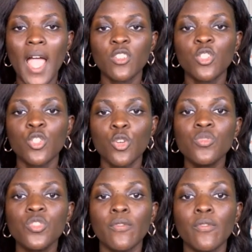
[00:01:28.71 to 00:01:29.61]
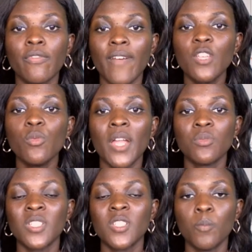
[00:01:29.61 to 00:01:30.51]
and shows you value
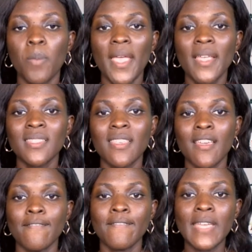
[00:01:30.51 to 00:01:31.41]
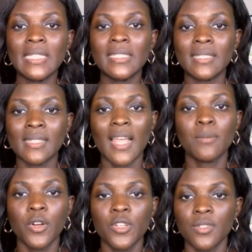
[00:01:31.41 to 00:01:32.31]
and respect their feelings
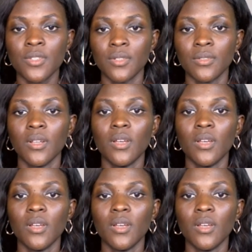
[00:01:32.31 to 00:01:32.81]
and person.